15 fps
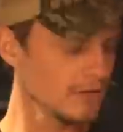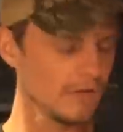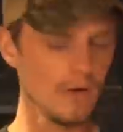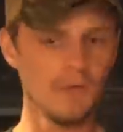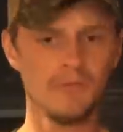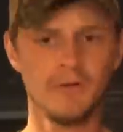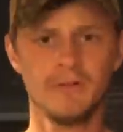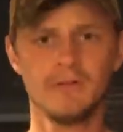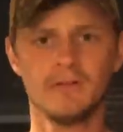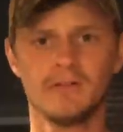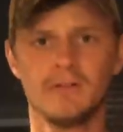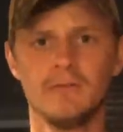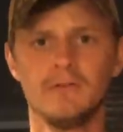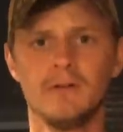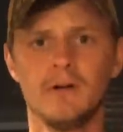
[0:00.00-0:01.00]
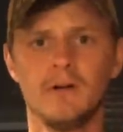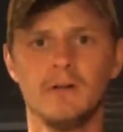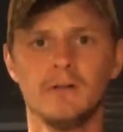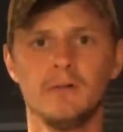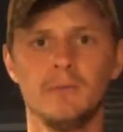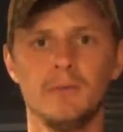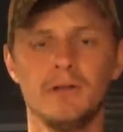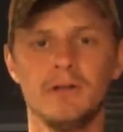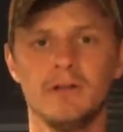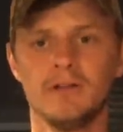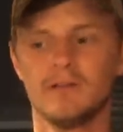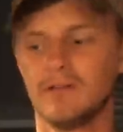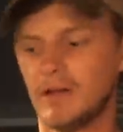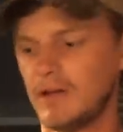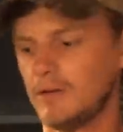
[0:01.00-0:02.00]
So hopefully this gives you all a little bit of
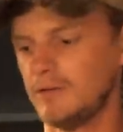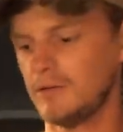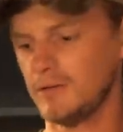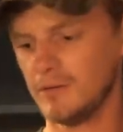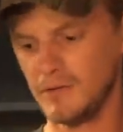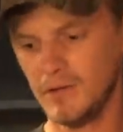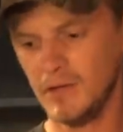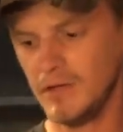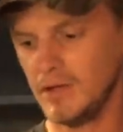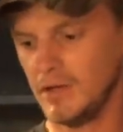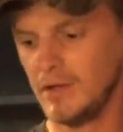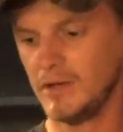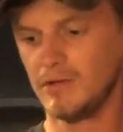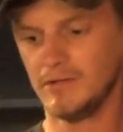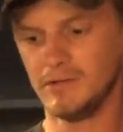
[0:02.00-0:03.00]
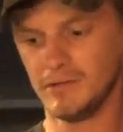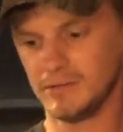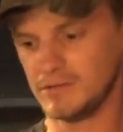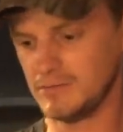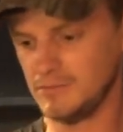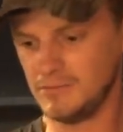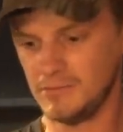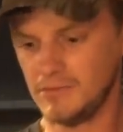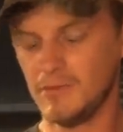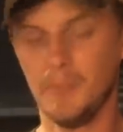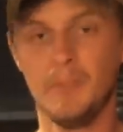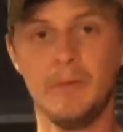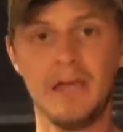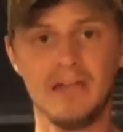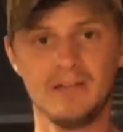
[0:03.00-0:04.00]
insight on it just the
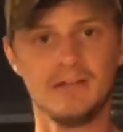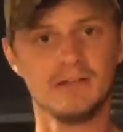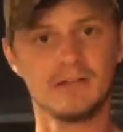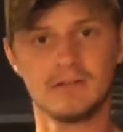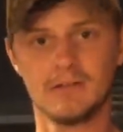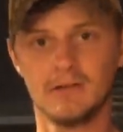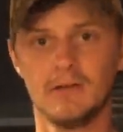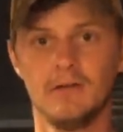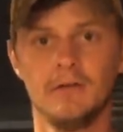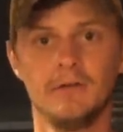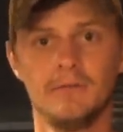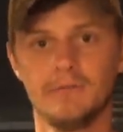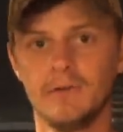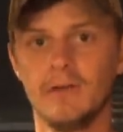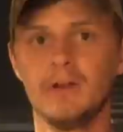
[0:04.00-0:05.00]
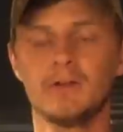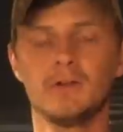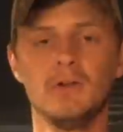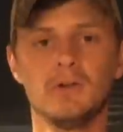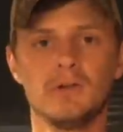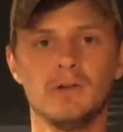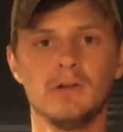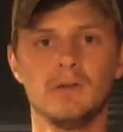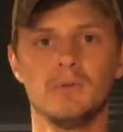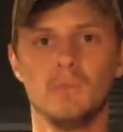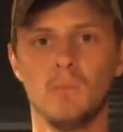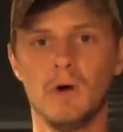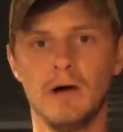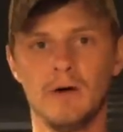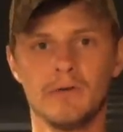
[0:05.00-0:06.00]
basics of cooking
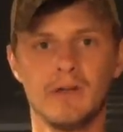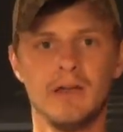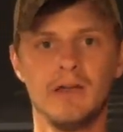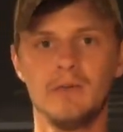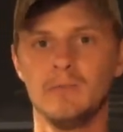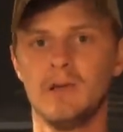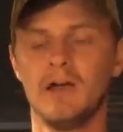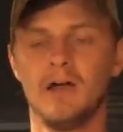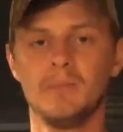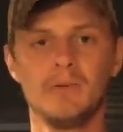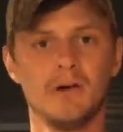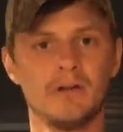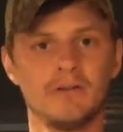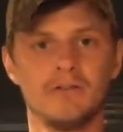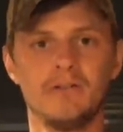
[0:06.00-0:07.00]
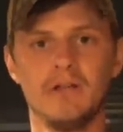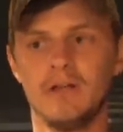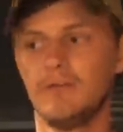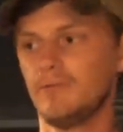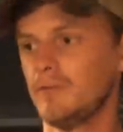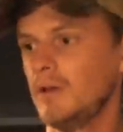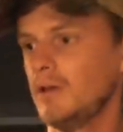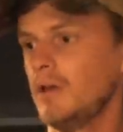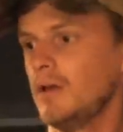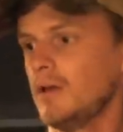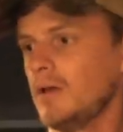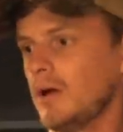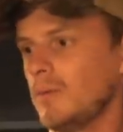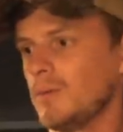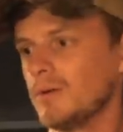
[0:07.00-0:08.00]
wild game. I'm not a chef.
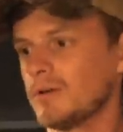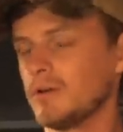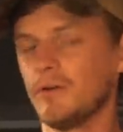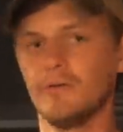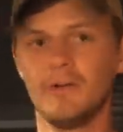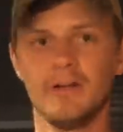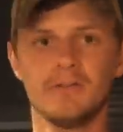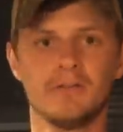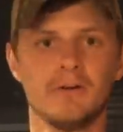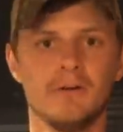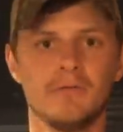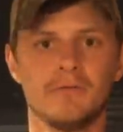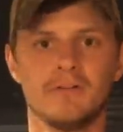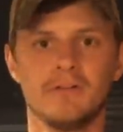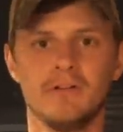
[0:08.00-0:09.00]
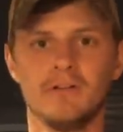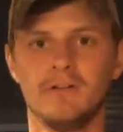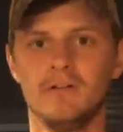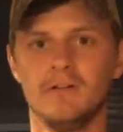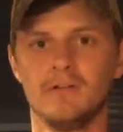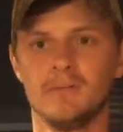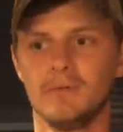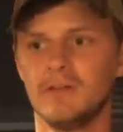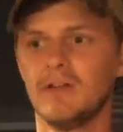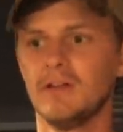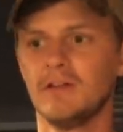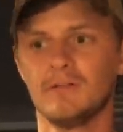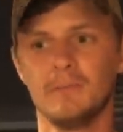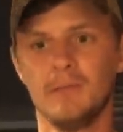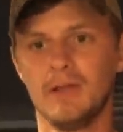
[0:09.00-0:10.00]
I worked at a restaurant for six years, but that
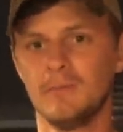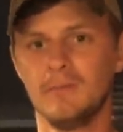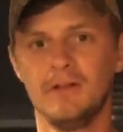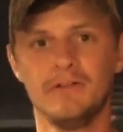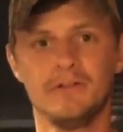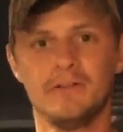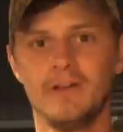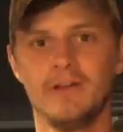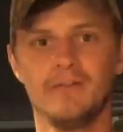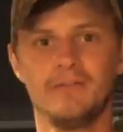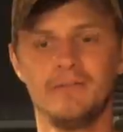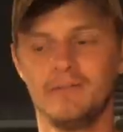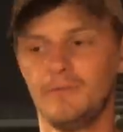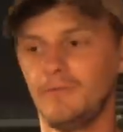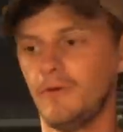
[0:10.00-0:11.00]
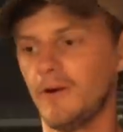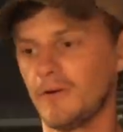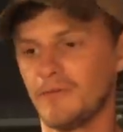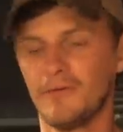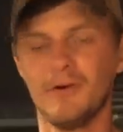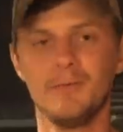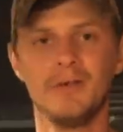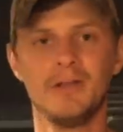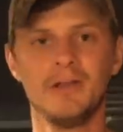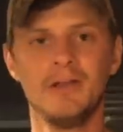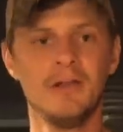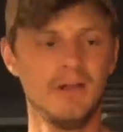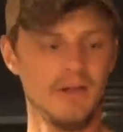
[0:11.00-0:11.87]
doesn't make me a chef. I'm far from it.